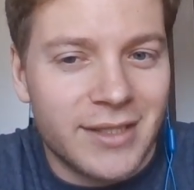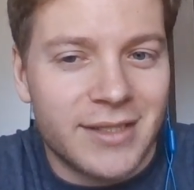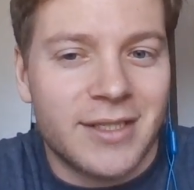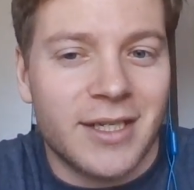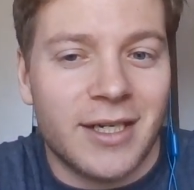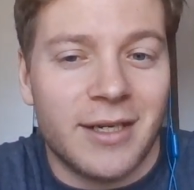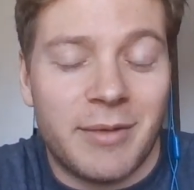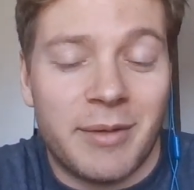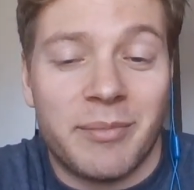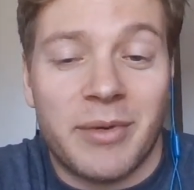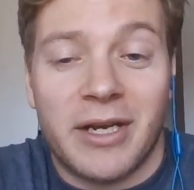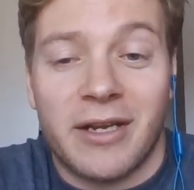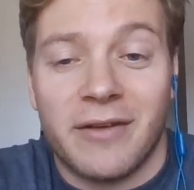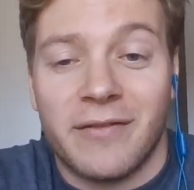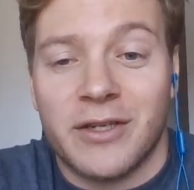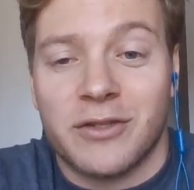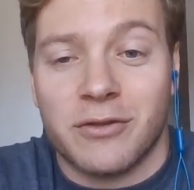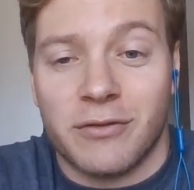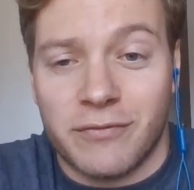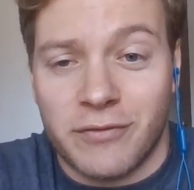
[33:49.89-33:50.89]
It's going to be
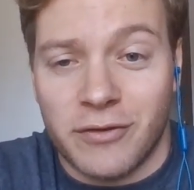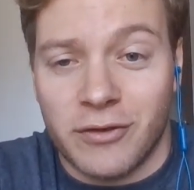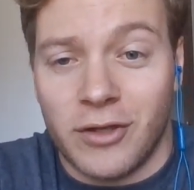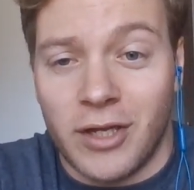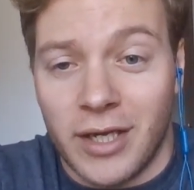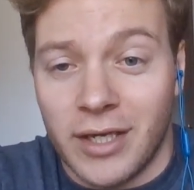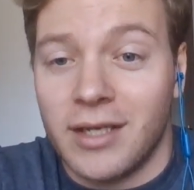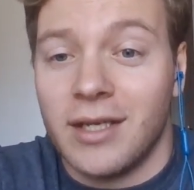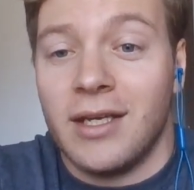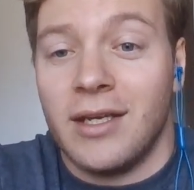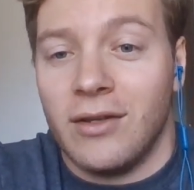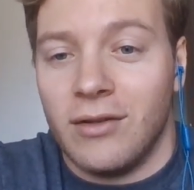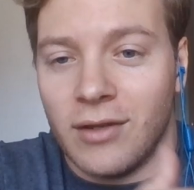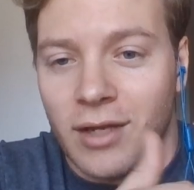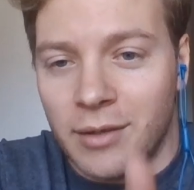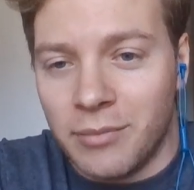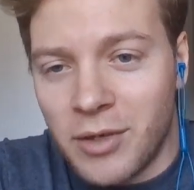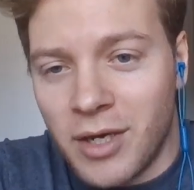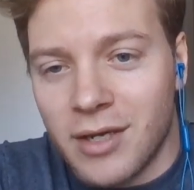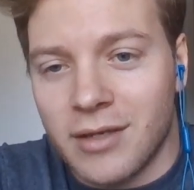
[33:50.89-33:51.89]
beneficial for like
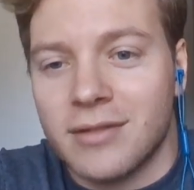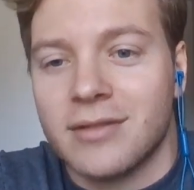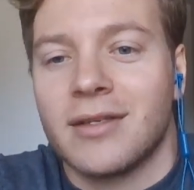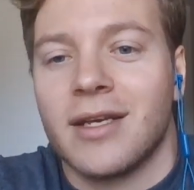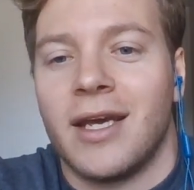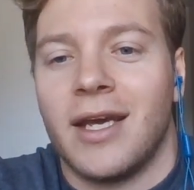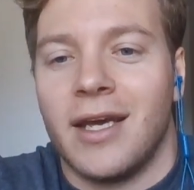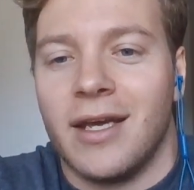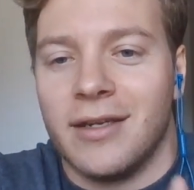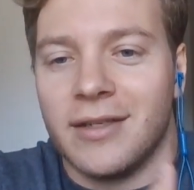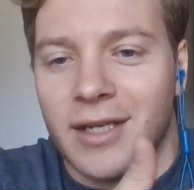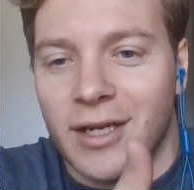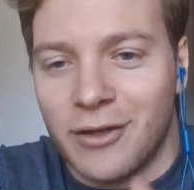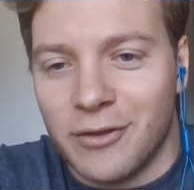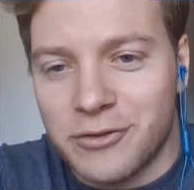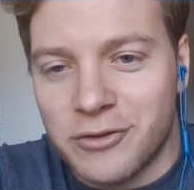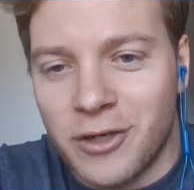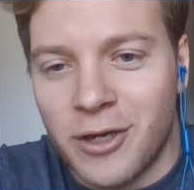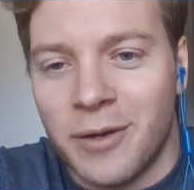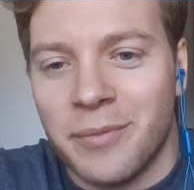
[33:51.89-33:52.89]
Elon Musk and
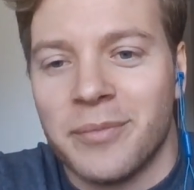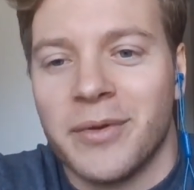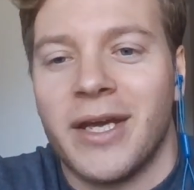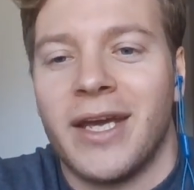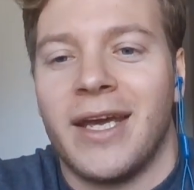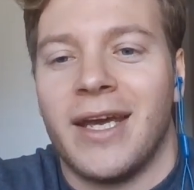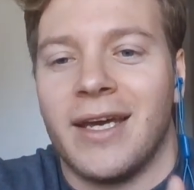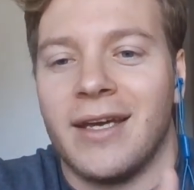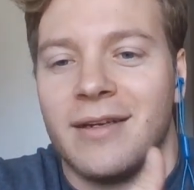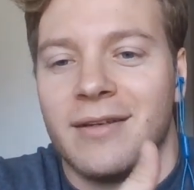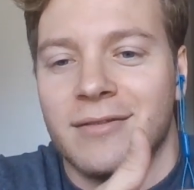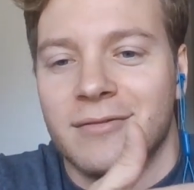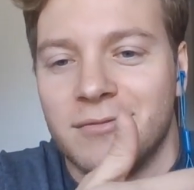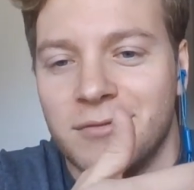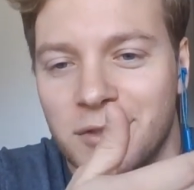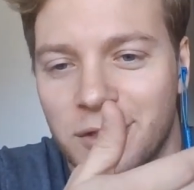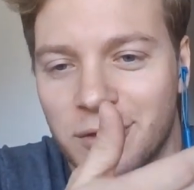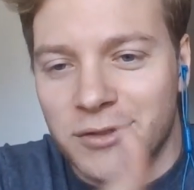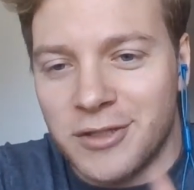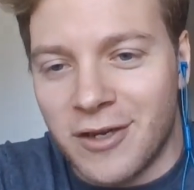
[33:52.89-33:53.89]
Donald Trump and
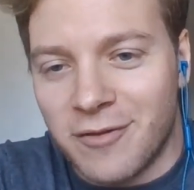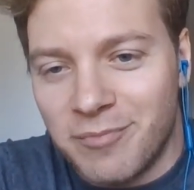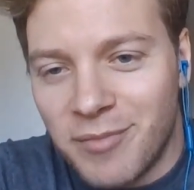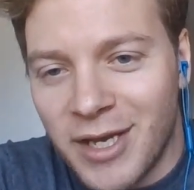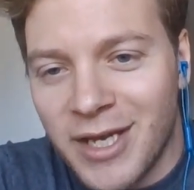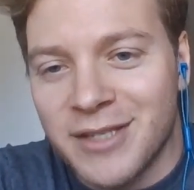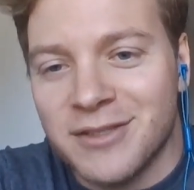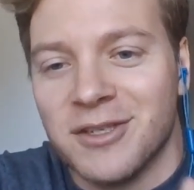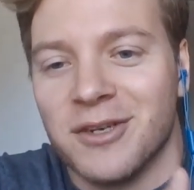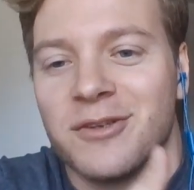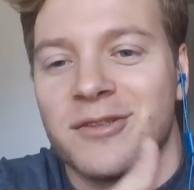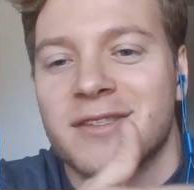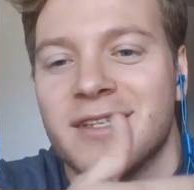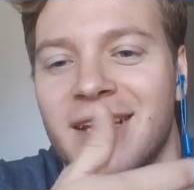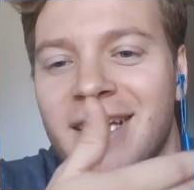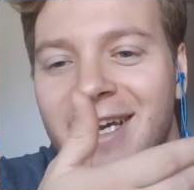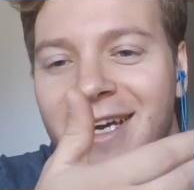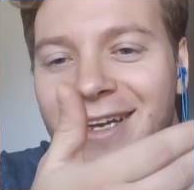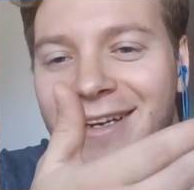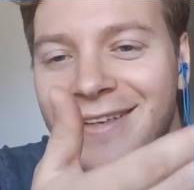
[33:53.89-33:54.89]
Jeff Bezos
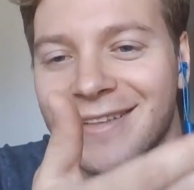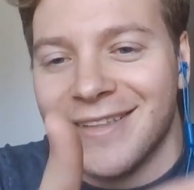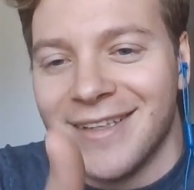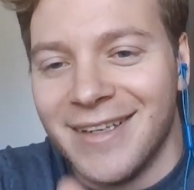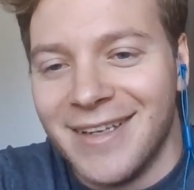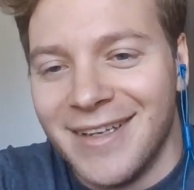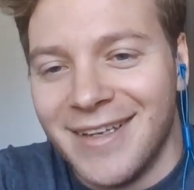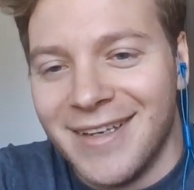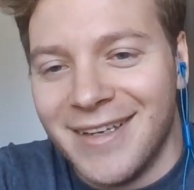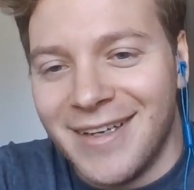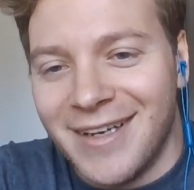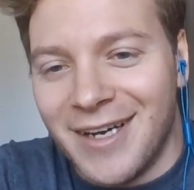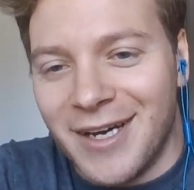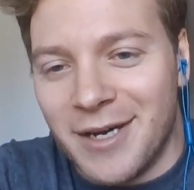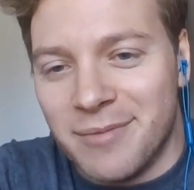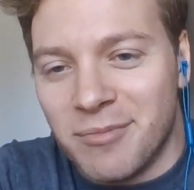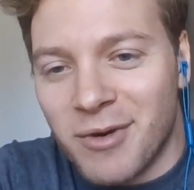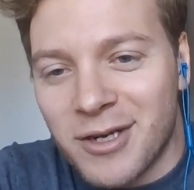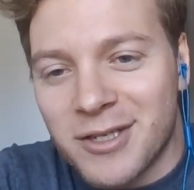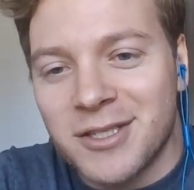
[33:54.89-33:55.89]
and
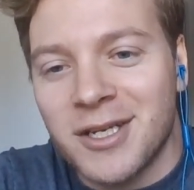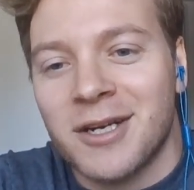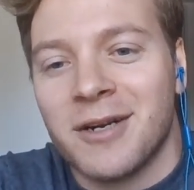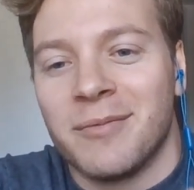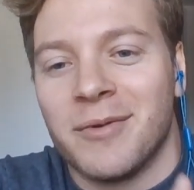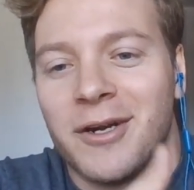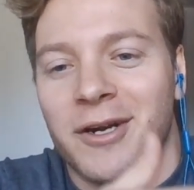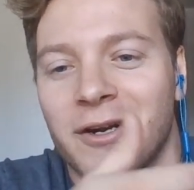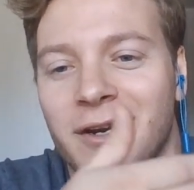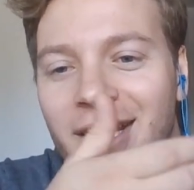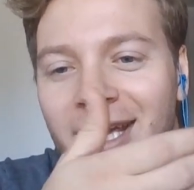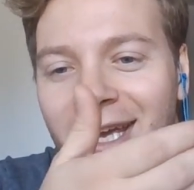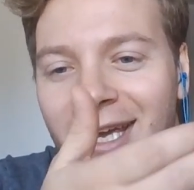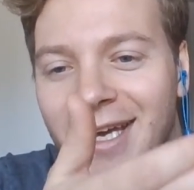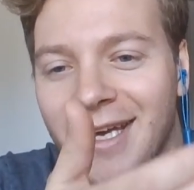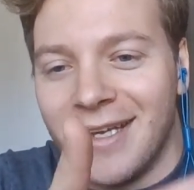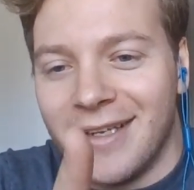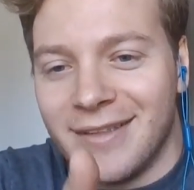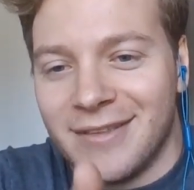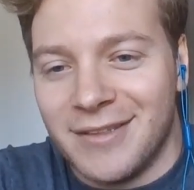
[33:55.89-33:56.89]
Mark Zuckerberg
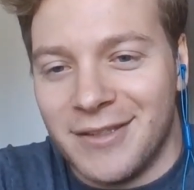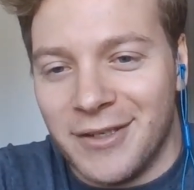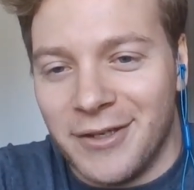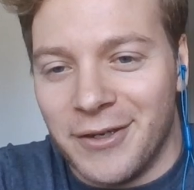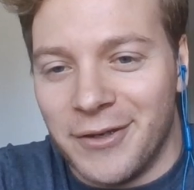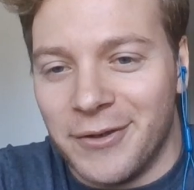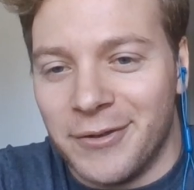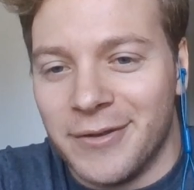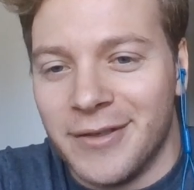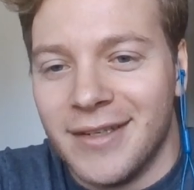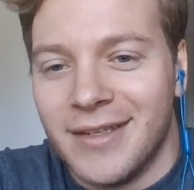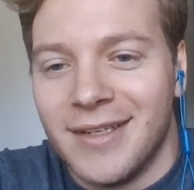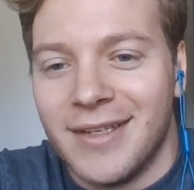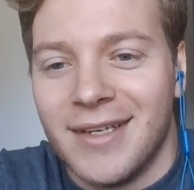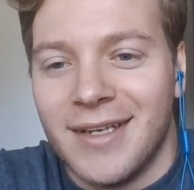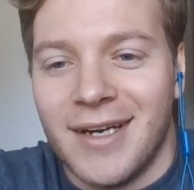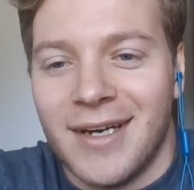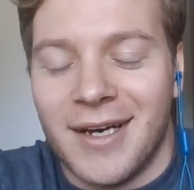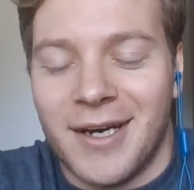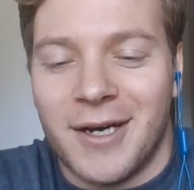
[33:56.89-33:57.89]
and
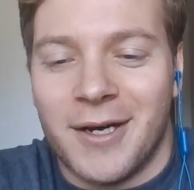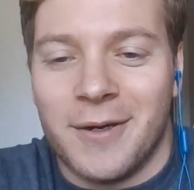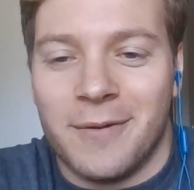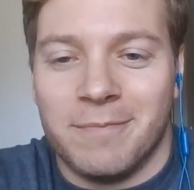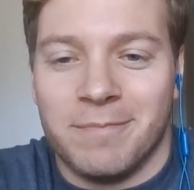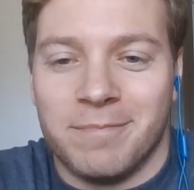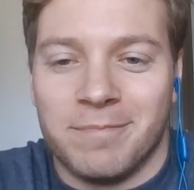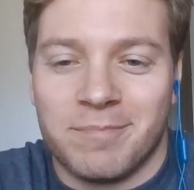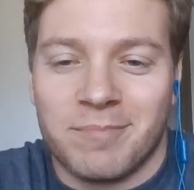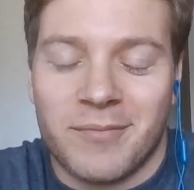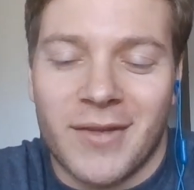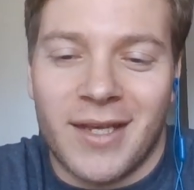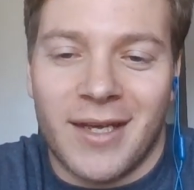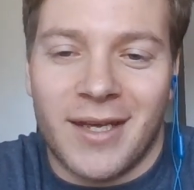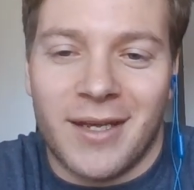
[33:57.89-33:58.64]
and